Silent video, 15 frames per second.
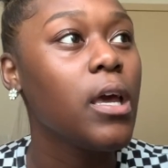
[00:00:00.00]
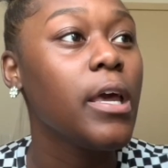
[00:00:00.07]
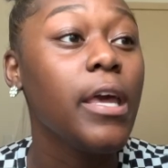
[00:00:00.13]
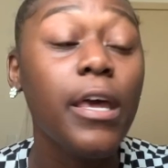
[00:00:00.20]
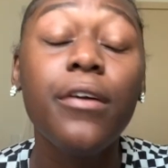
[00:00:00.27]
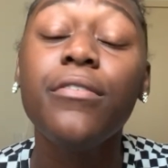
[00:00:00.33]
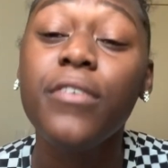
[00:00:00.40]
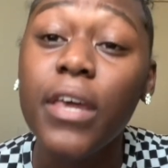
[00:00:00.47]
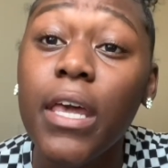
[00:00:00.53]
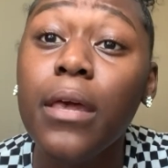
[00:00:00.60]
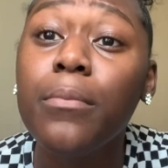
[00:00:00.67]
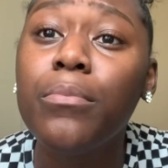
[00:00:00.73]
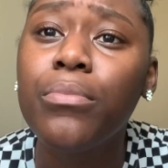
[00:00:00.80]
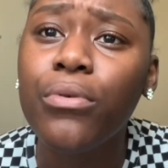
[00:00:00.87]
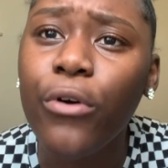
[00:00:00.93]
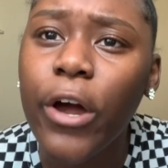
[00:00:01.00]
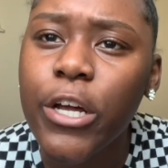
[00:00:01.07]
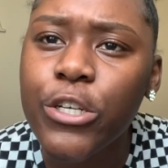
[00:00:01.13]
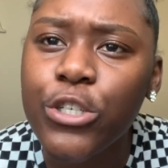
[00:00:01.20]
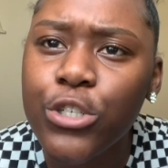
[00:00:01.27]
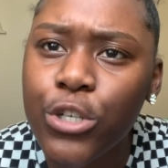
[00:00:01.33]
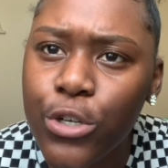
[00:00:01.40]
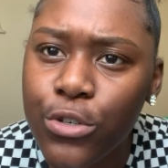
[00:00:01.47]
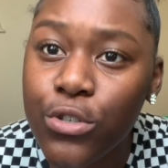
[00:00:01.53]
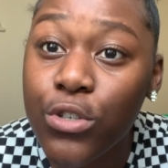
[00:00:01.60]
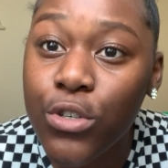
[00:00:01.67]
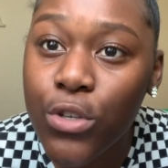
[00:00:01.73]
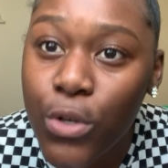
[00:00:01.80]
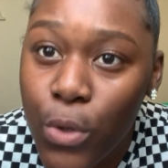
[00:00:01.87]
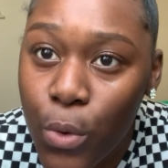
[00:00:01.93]
If he pressures
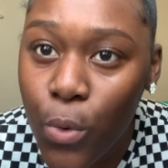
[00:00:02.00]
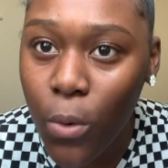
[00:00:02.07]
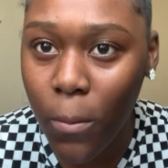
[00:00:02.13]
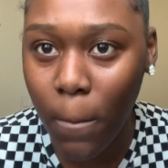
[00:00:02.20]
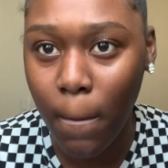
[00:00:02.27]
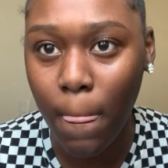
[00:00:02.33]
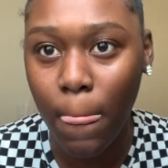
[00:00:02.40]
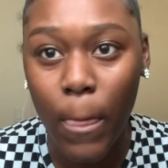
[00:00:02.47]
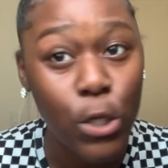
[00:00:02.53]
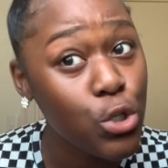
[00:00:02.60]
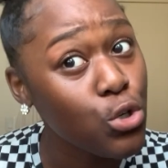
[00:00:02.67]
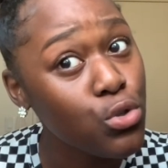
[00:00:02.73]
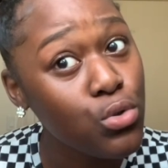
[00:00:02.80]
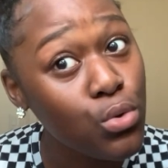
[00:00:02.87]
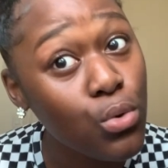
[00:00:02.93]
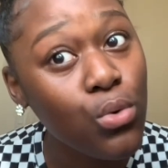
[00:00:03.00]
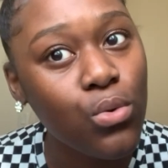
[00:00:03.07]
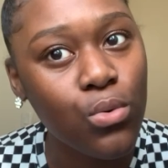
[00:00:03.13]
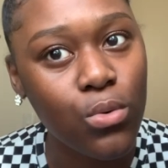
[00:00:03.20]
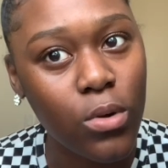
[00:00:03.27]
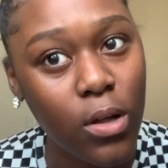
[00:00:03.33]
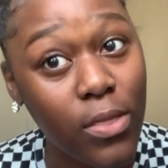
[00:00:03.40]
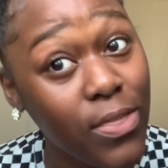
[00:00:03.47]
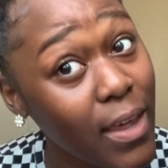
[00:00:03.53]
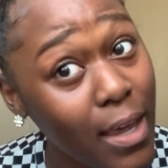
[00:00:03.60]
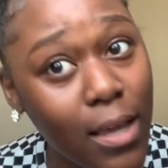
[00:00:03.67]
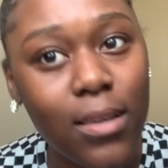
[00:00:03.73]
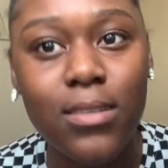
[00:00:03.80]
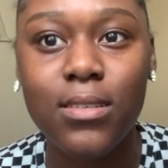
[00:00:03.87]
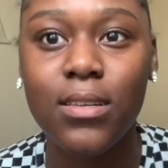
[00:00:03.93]
you to do
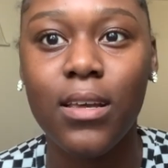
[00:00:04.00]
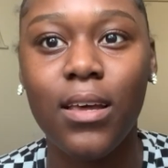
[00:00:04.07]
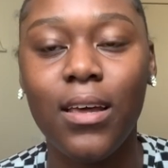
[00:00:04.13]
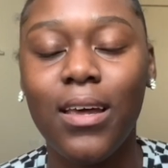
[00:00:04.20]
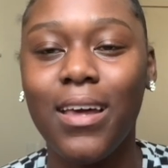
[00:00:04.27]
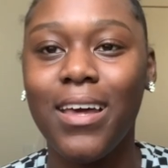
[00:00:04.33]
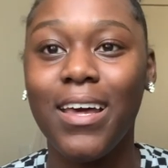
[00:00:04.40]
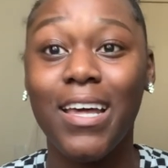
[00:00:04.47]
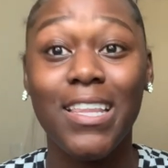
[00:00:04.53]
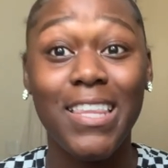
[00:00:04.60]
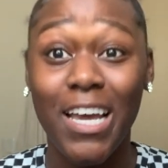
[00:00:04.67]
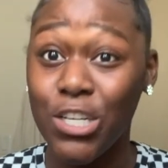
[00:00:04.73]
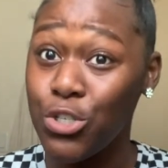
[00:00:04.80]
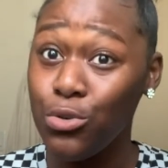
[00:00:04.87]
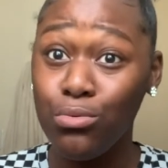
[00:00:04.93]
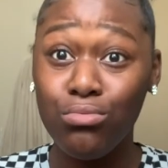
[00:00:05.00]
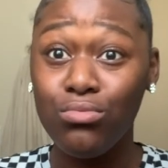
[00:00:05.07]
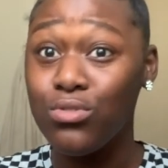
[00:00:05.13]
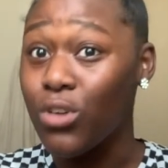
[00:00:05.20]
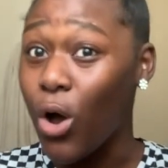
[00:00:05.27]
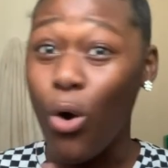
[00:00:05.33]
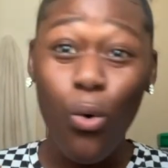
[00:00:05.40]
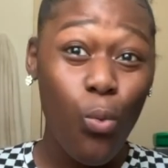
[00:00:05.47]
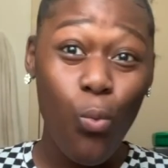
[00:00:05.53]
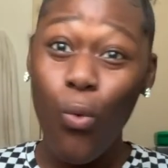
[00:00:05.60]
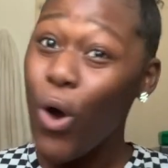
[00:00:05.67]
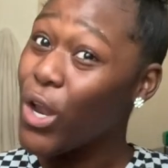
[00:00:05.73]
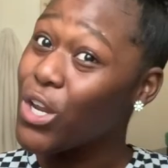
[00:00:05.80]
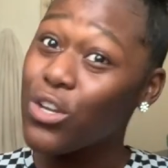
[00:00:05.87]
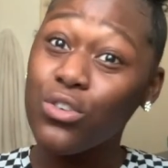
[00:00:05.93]
things that you don't
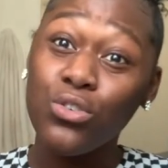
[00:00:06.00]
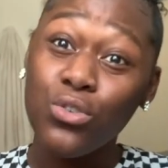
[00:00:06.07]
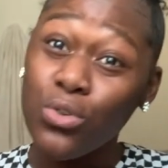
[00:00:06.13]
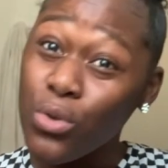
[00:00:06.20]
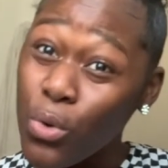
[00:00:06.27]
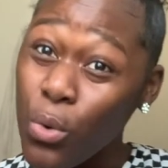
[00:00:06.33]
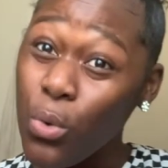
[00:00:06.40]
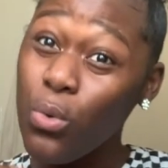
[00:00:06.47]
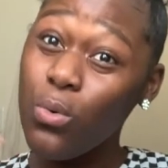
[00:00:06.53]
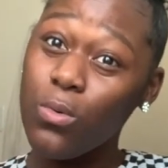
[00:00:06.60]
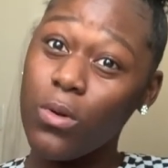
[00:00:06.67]
want to do,